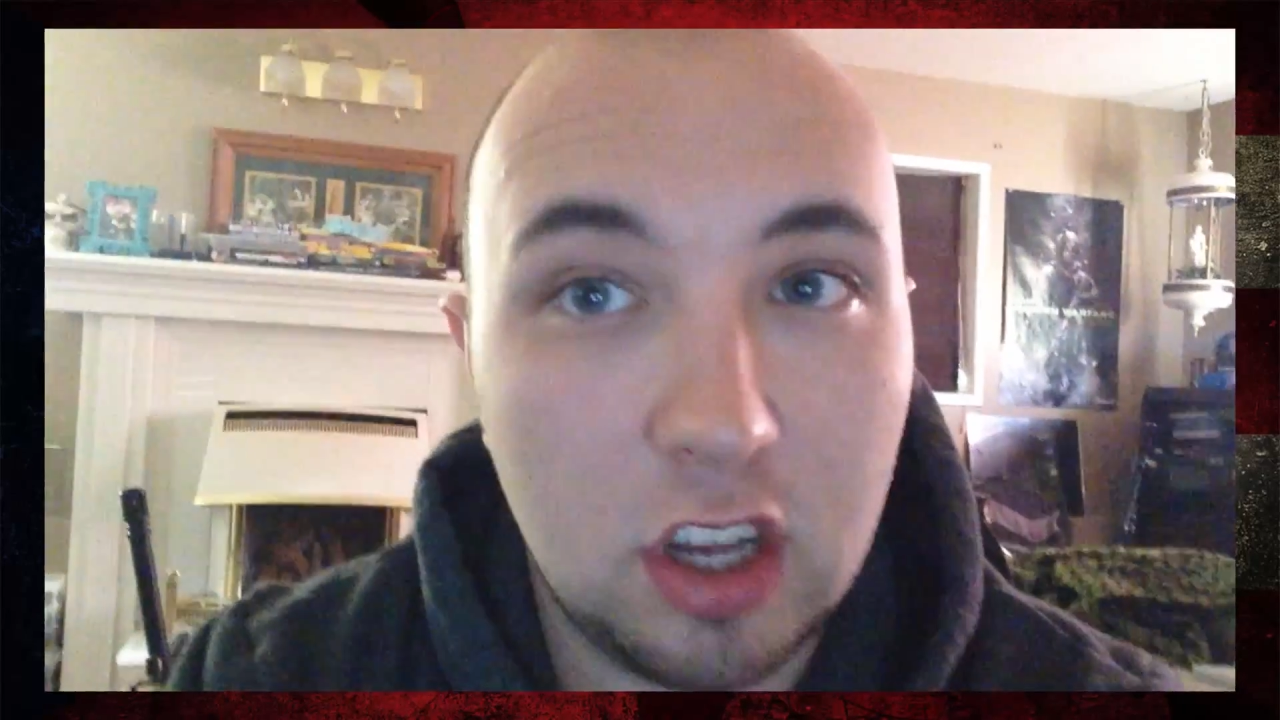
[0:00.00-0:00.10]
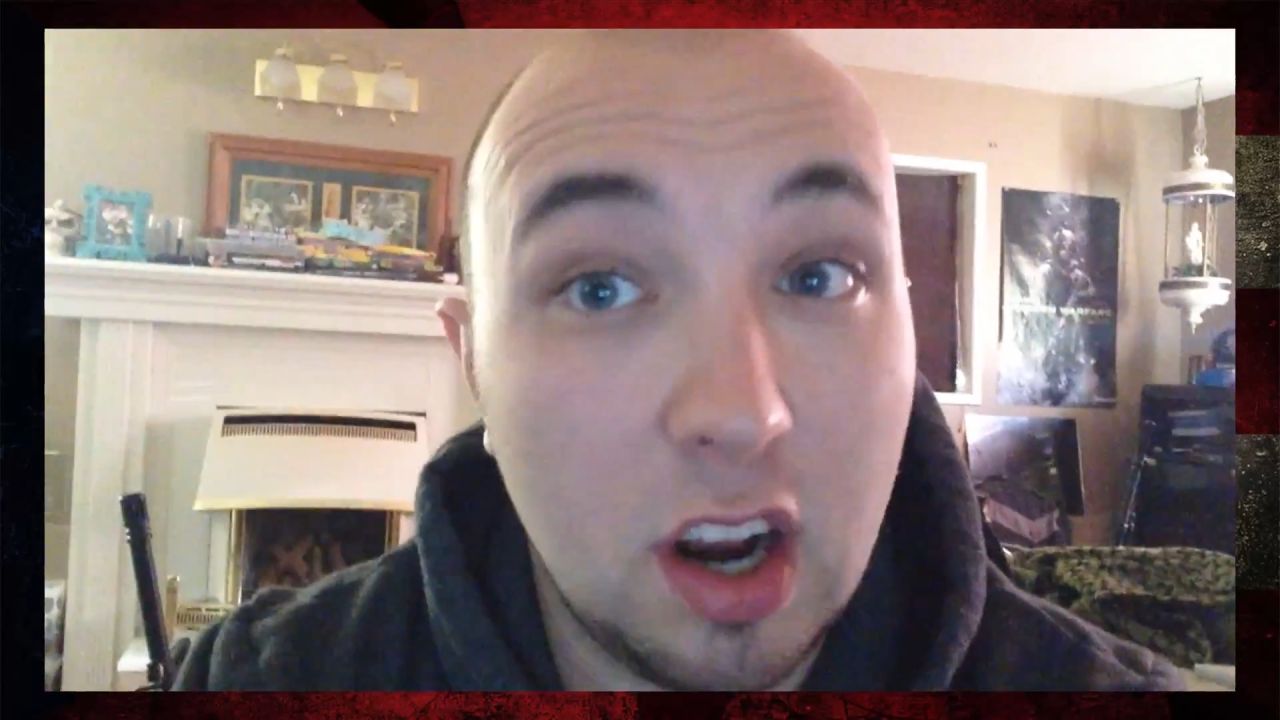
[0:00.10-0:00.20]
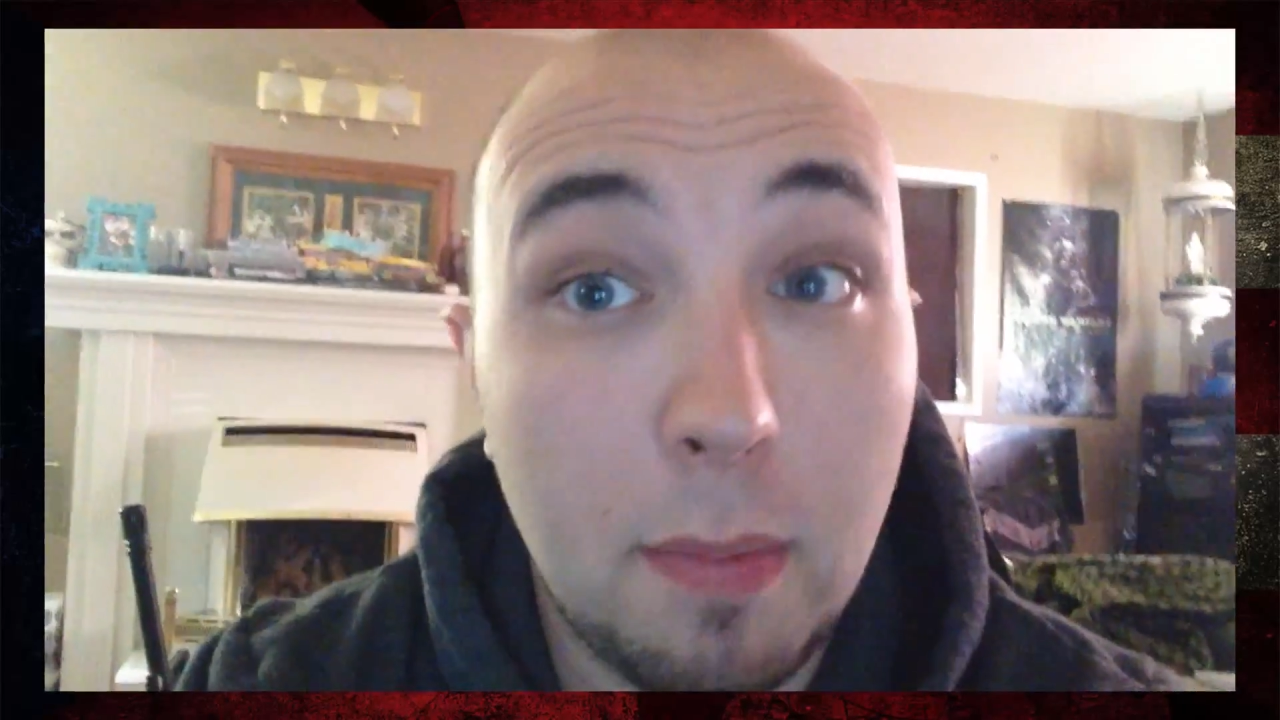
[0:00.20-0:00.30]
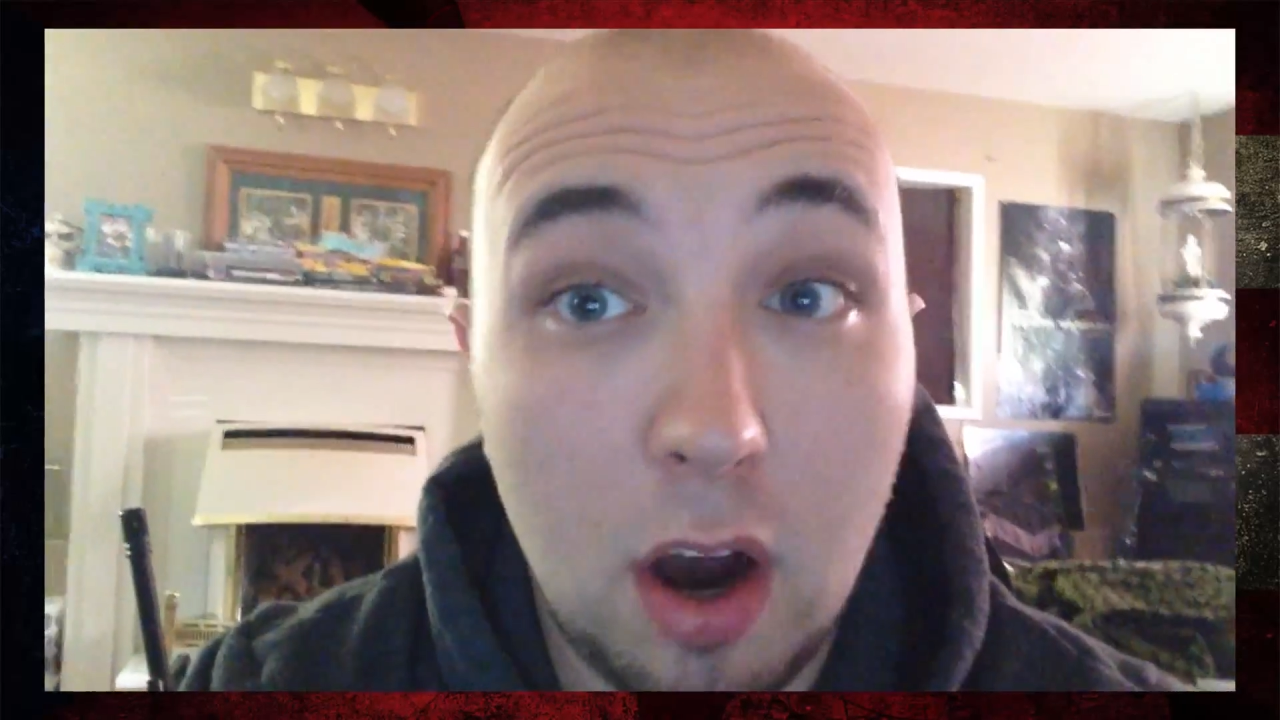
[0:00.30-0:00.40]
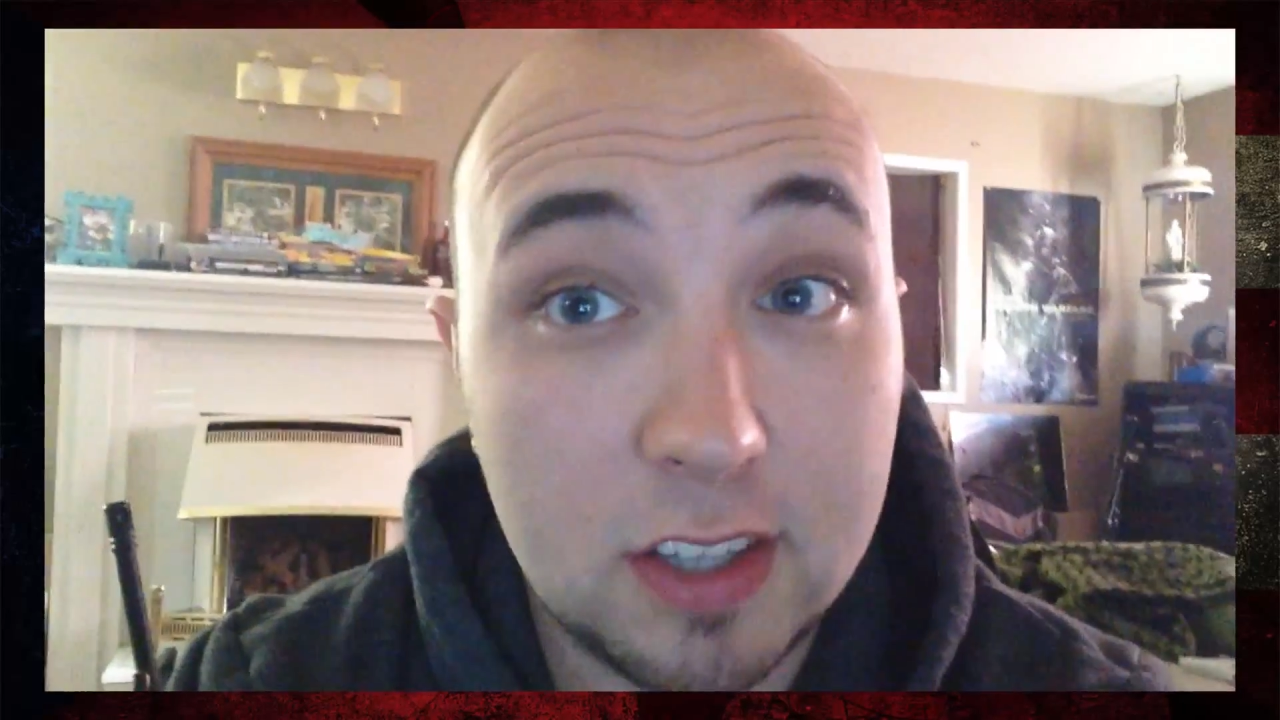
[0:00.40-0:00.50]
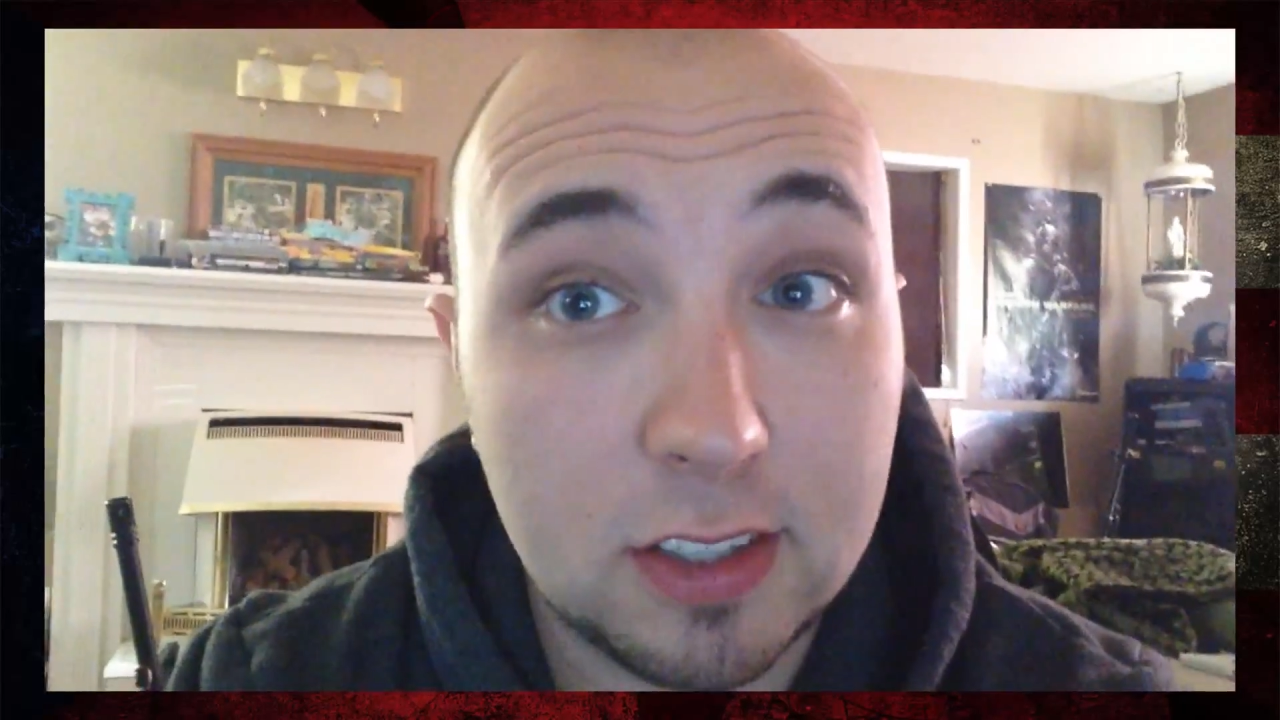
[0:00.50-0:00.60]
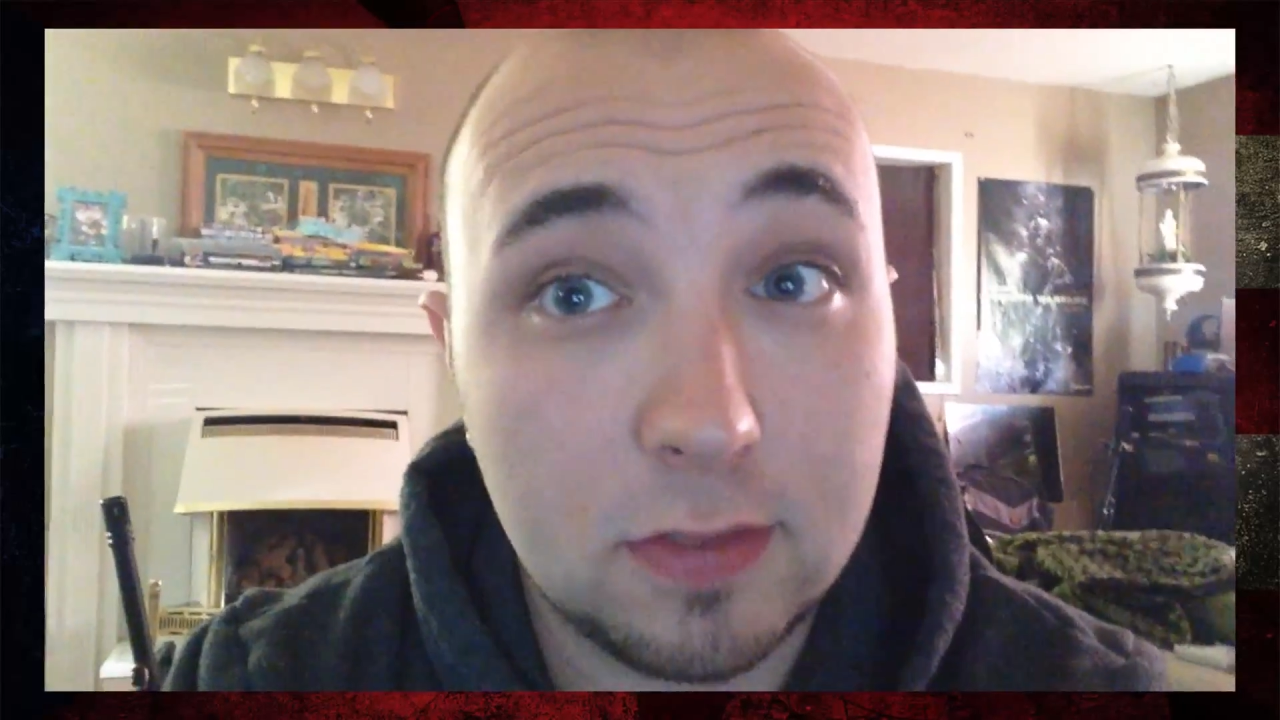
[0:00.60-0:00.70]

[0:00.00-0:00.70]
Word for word: an unboxing